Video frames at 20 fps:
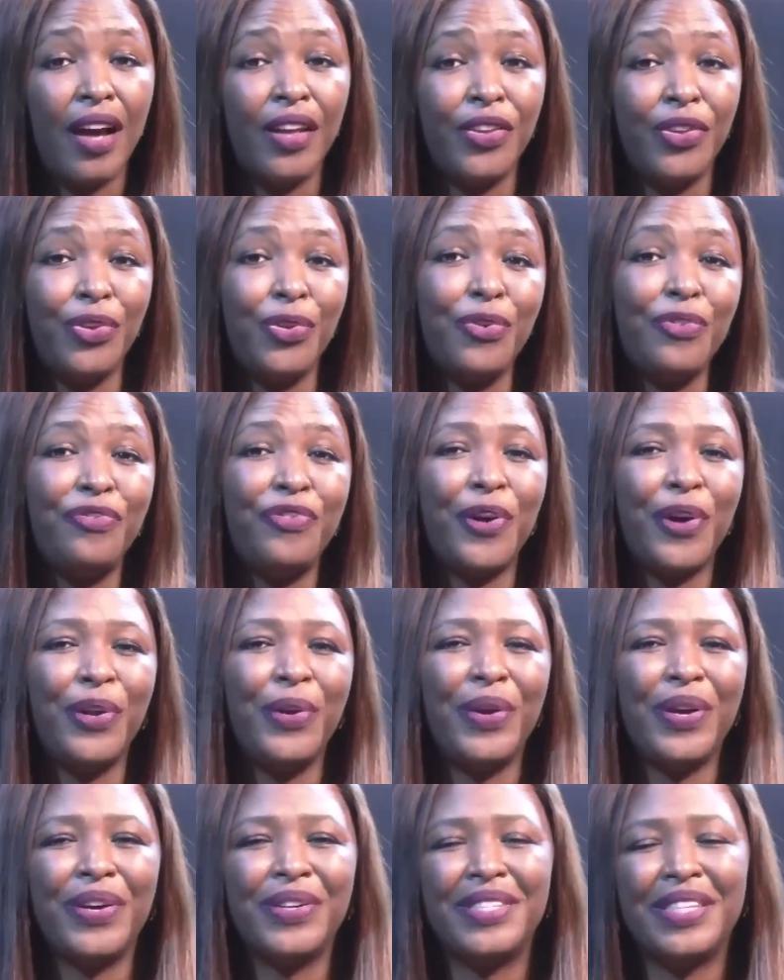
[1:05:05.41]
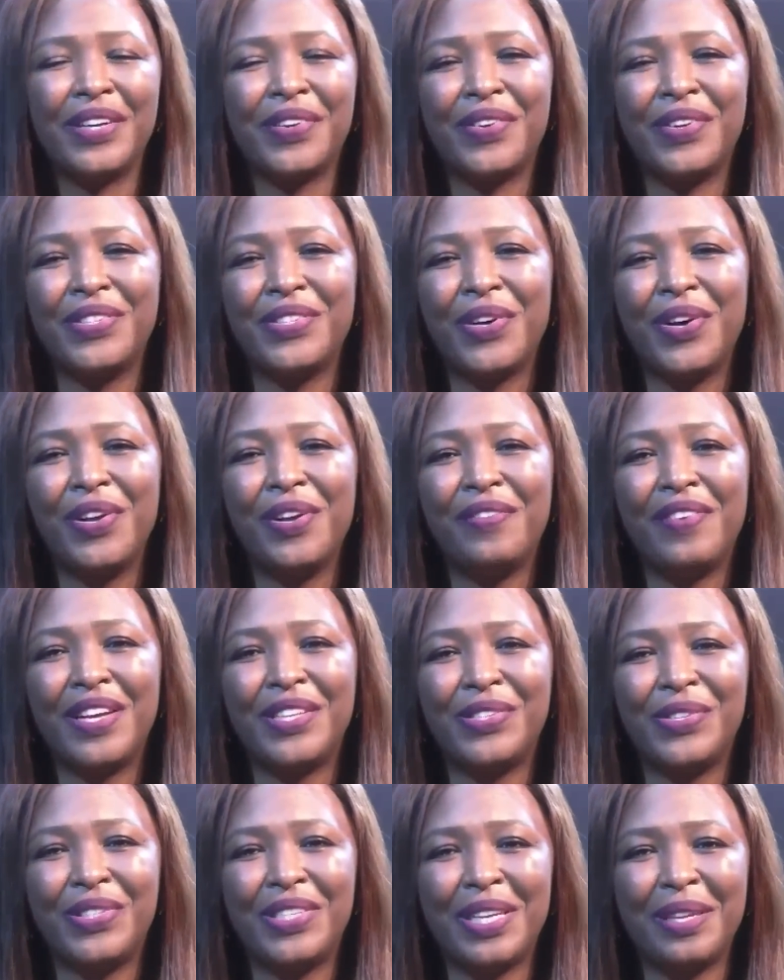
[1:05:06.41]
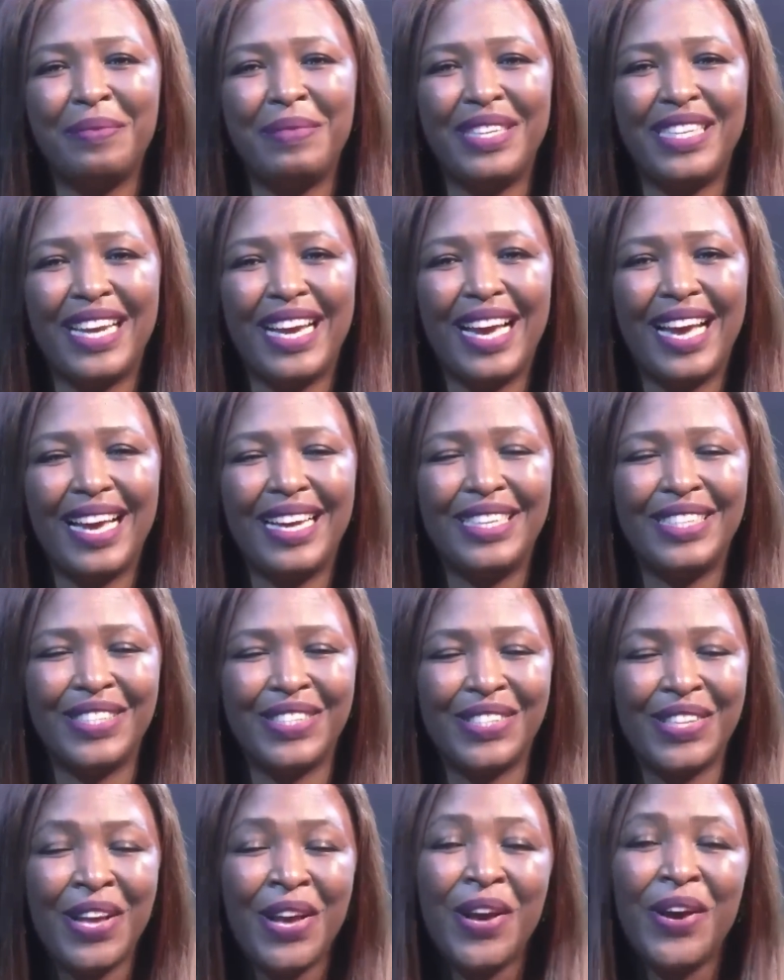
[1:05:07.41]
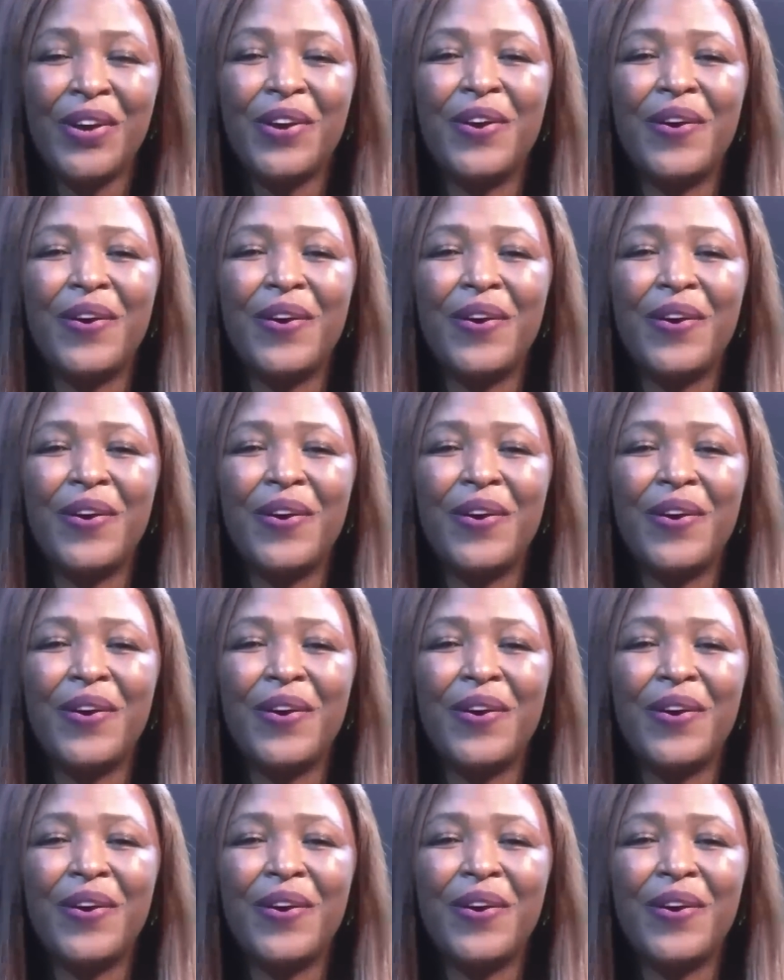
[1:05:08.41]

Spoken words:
Are you following us across all of our social media handles?